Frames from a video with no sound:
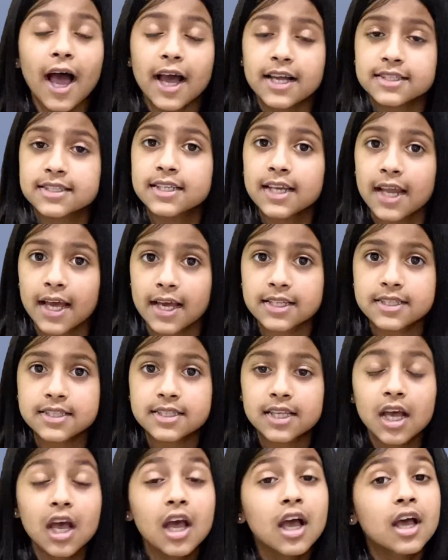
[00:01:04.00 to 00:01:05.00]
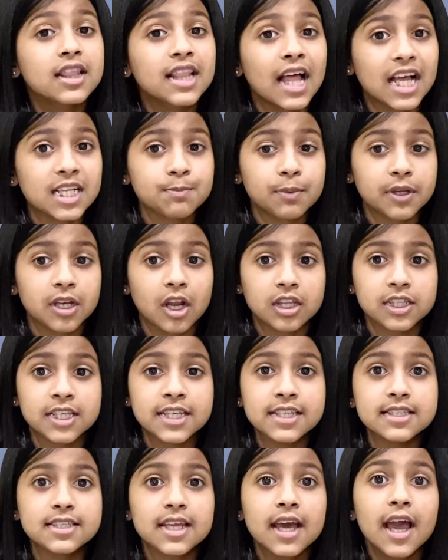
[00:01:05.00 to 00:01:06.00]
heads and heads. Last but not
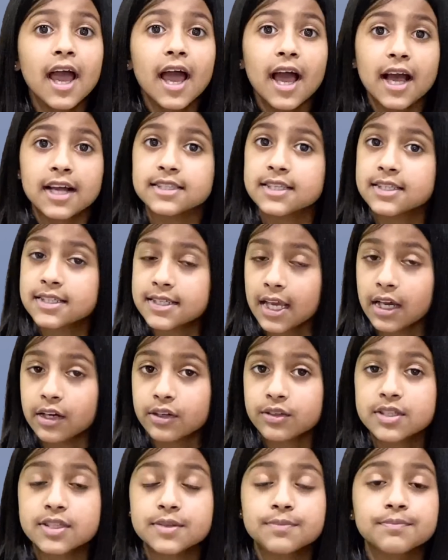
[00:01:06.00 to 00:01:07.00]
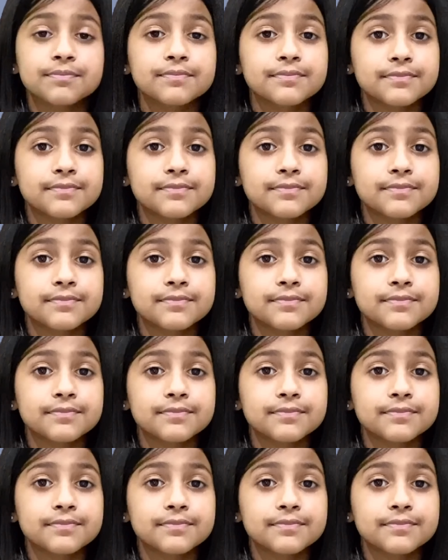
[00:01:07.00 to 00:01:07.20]
least, heads and tails.